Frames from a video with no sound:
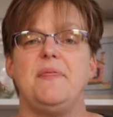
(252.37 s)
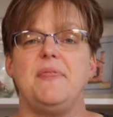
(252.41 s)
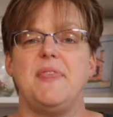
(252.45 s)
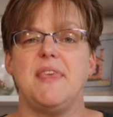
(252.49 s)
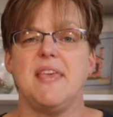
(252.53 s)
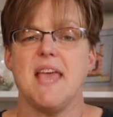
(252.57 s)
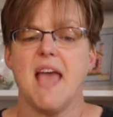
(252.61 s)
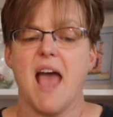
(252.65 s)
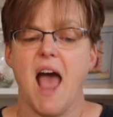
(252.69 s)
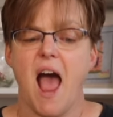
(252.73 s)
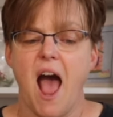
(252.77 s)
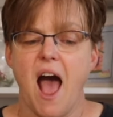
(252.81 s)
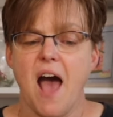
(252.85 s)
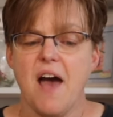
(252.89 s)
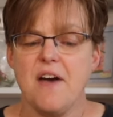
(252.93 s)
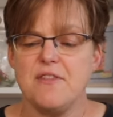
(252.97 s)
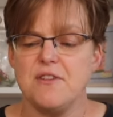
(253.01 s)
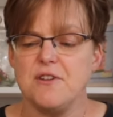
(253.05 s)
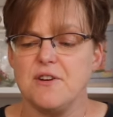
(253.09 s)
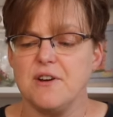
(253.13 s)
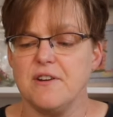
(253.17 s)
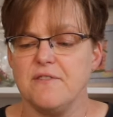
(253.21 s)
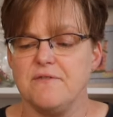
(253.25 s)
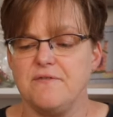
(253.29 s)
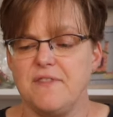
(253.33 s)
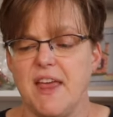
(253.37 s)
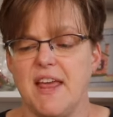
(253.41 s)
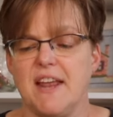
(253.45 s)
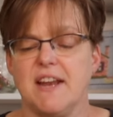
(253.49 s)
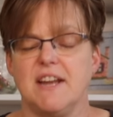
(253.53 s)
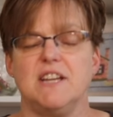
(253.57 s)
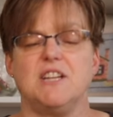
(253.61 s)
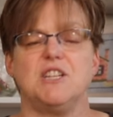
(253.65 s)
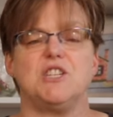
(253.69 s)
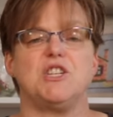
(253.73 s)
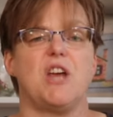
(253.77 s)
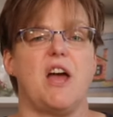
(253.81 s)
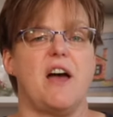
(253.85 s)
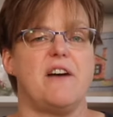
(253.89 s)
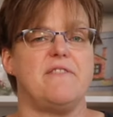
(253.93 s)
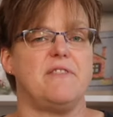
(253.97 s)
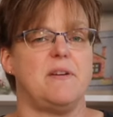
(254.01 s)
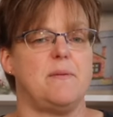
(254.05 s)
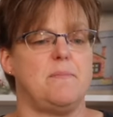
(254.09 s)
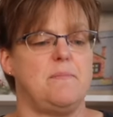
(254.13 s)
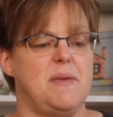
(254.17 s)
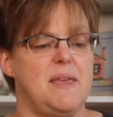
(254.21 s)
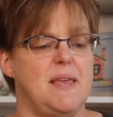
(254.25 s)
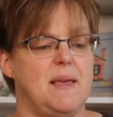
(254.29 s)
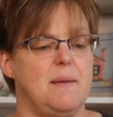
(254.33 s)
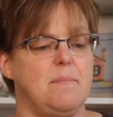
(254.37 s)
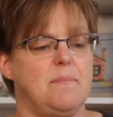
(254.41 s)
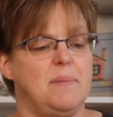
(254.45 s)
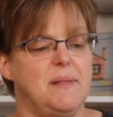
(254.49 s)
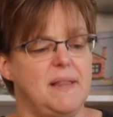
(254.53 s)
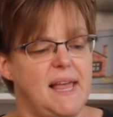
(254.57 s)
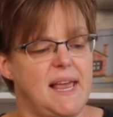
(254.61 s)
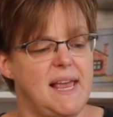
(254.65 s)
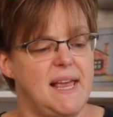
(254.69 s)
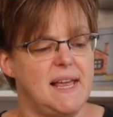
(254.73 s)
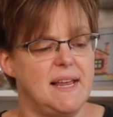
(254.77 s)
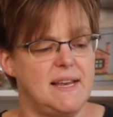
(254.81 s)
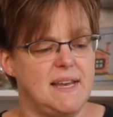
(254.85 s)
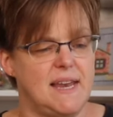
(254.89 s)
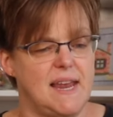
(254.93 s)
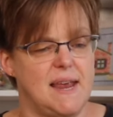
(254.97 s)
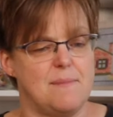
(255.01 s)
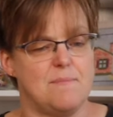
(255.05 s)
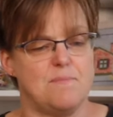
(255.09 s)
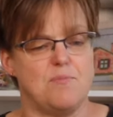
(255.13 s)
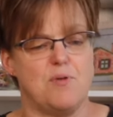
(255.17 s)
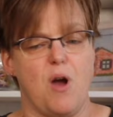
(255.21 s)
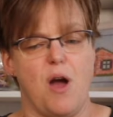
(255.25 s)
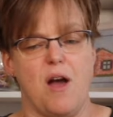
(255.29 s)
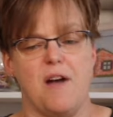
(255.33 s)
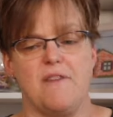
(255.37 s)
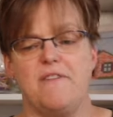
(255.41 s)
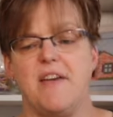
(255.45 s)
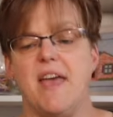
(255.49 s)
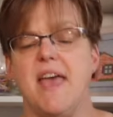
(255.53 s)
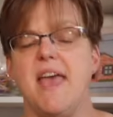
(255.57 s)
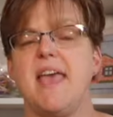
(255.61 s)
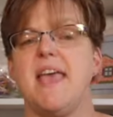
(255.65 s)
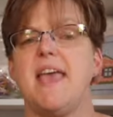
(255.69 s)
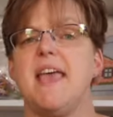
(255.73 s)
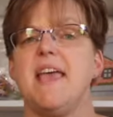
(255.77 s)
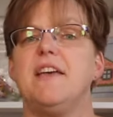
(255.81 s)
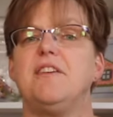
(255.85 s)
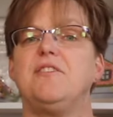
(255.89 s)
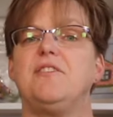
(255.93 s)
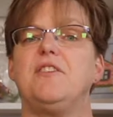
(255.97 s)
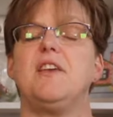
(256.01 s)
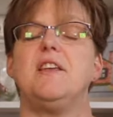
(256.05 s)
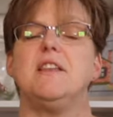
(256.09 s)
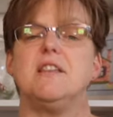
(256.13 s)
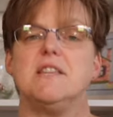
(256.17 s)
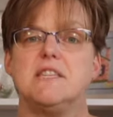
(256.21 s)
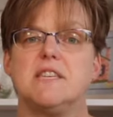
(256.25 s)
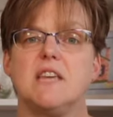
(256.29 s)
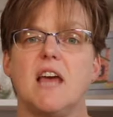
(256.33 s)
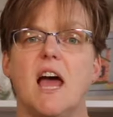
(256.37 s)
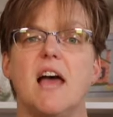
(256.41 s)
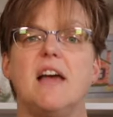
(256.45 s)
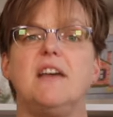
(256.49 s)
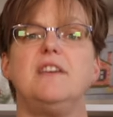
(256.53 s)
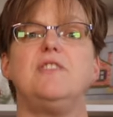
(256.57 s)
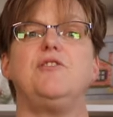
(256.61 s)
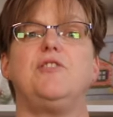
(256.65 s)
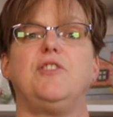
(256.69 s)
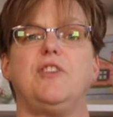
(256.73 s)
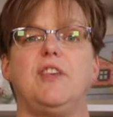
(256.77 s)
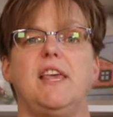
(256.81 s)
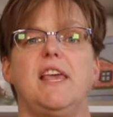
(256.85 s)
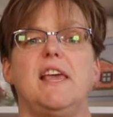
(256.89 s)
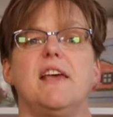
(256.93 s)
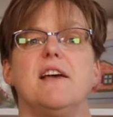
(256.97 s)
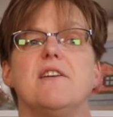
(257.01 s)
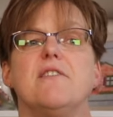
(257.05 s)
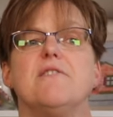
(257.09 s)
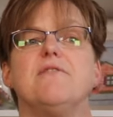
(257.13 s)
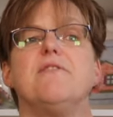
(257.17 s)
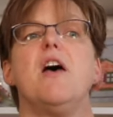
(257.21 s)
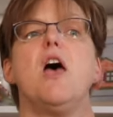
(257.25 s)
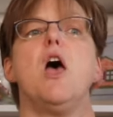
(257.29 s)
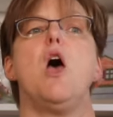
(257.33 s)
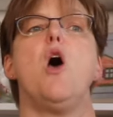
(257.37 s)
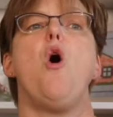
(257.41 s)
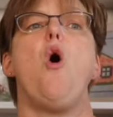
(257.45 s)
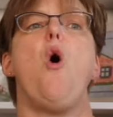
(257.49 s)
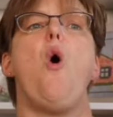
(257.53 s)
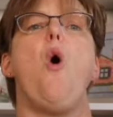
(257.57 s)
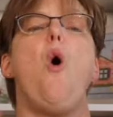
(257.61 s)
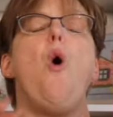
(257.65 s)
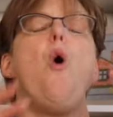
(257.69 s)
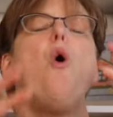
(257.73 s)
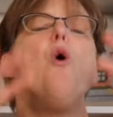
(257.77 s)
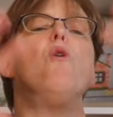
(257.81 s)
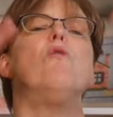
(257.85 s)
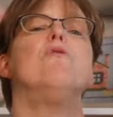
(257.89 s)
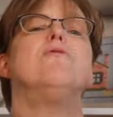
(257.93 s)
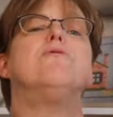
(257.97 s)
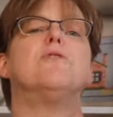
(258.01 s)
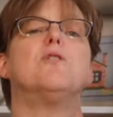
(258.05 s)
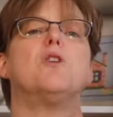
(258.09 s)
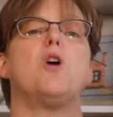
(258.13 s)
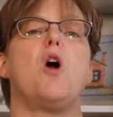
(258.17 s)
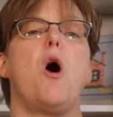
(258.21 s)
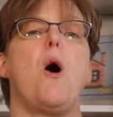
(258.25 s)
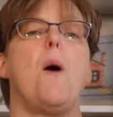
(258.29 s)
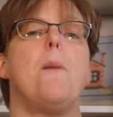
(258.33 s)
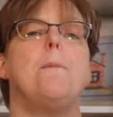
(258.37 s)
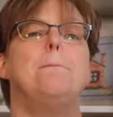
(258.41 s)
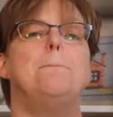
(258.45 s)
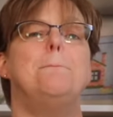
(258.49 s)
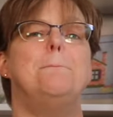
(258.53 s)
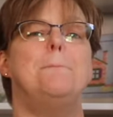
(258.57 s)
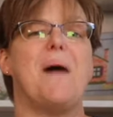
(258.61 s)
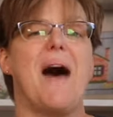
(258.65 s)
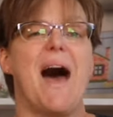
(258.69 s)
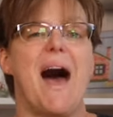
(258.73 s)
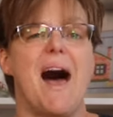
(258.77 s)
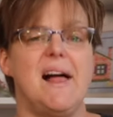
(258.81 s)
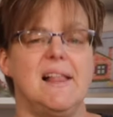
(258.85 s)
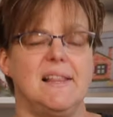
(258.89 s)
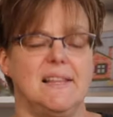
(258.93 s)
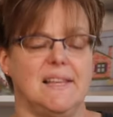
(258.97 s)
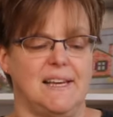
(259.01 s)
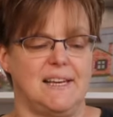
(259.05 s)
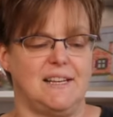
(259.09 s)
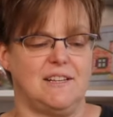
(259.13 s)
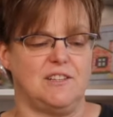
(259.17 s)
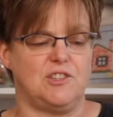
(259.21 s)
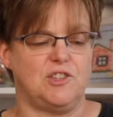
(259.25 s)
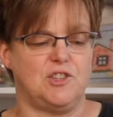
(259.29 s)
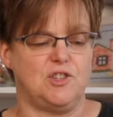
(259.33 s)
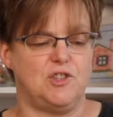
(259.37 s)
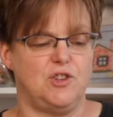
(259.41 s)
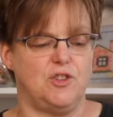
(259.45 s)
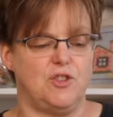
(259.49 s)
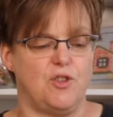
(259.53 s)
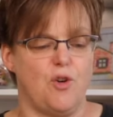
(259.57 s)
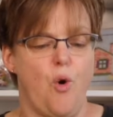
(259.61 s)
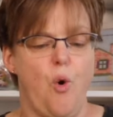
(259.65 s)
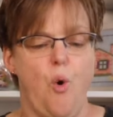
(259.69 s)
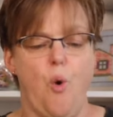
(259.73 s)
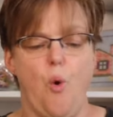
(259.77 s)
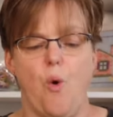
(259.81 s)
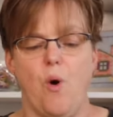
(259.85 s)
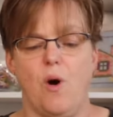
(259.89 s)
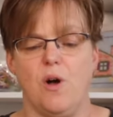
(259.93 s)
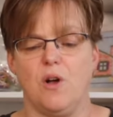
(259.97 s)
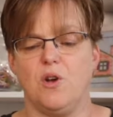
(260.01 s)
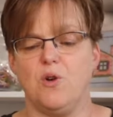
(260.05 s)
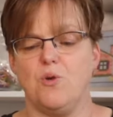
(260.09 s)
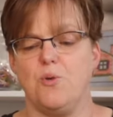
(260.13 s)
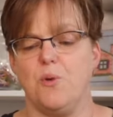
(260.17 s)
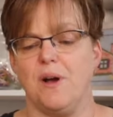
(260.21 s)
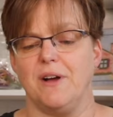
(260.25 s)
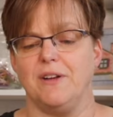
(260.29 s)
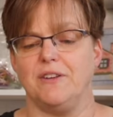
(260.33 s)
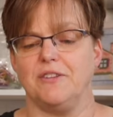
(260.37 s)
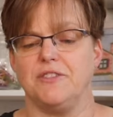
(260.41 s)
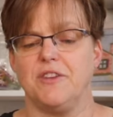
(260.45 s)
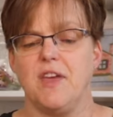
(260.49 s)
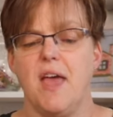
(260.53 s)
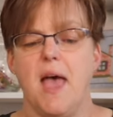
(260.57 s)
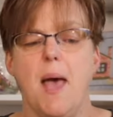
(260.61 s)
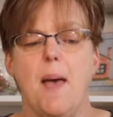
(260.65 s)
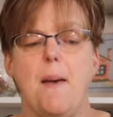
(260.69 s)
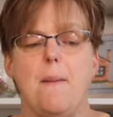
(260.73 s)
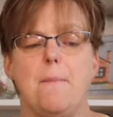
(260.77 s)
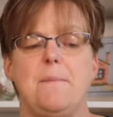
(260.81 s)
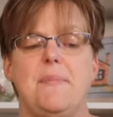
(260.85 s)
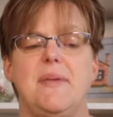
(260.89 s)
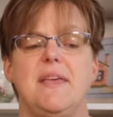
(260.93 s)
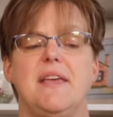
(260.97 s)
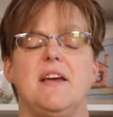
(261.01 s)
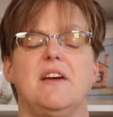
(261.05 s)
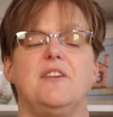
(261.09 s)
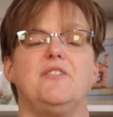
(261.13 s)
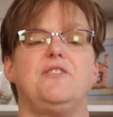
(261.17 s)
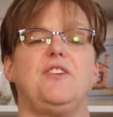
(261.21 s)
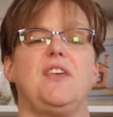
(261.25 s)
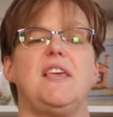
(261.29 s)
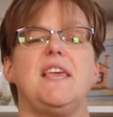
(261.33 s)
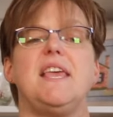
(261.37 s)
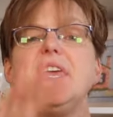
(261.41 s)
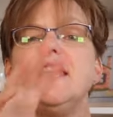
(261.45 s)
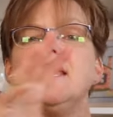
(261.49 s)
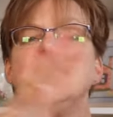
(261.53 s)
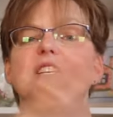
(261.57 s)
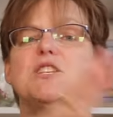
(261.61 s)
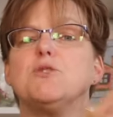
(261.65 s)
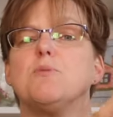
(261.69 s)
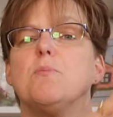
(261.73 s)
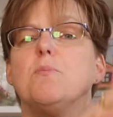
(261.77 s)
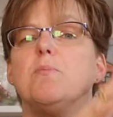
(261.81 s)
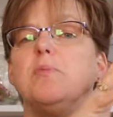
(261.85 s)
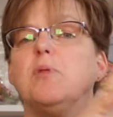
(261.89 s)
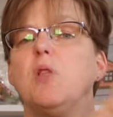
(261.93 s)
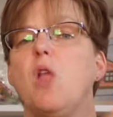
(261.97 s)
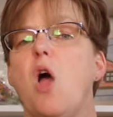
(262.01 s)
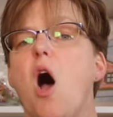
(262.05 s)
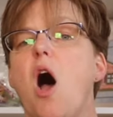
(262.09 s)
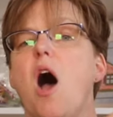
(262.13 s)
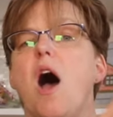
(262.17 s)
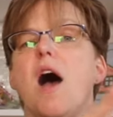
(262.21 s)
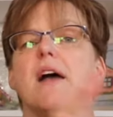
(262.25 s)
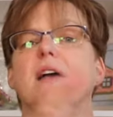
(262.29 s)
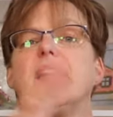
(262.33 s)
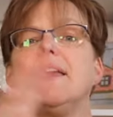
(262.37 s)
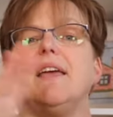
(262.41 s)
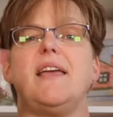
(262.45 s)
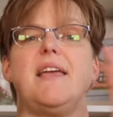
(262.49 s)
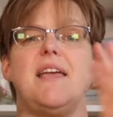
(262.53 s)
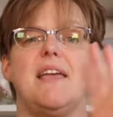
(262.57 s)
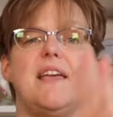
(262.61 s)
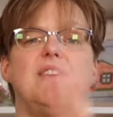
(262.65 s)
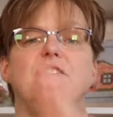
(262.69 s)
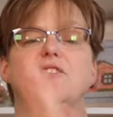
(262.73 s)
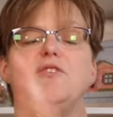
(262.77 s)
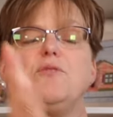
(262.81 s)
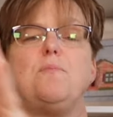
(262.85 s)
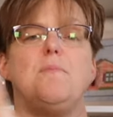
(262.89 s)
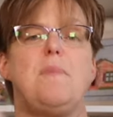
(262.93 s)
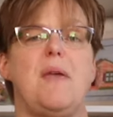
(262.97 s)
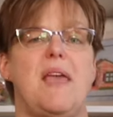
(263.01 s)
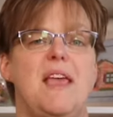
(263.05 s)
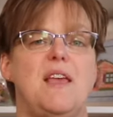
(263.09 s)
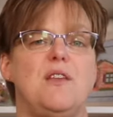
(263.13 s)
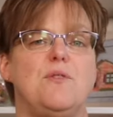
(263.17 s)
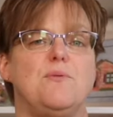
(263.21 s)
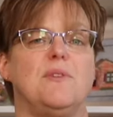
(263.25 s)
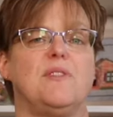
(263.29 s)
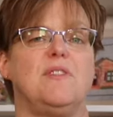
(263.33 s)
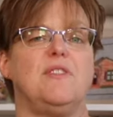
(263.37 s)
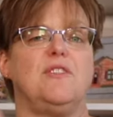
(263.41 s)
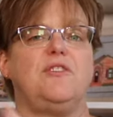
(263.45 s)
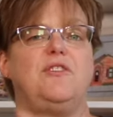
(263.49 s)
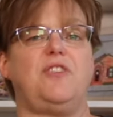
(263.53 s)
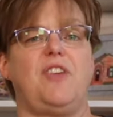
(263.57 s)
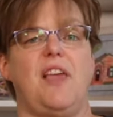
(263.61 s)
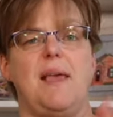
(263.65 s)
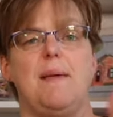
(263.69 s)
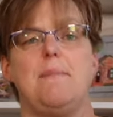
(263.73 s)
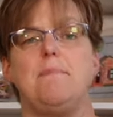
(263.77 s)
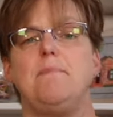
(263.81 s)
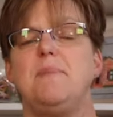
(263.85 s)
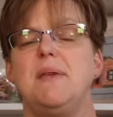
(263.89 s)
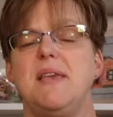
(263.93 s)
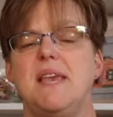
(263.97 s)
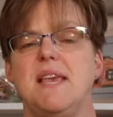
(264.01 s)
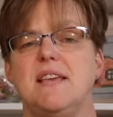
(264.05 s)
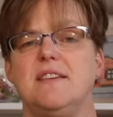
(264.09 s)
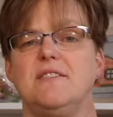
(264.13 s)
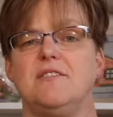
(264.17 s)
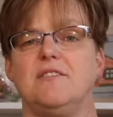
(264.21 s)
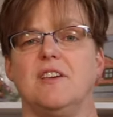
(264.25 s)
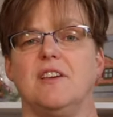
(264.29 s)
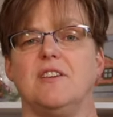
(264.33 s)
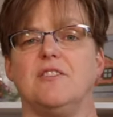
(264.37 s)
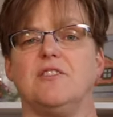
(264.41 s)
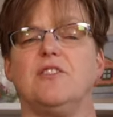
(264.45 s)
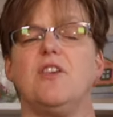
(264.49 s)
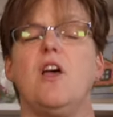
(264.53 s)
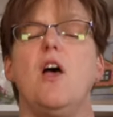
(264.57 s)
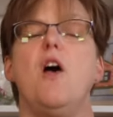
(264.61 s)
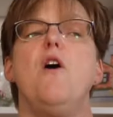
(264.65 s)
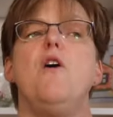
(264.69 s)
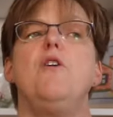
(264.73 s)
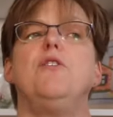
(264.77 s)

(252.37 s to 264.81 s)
The other advantage of it being planned improv is it does give overall balance to the whole quilt because each block is made with the same pieces.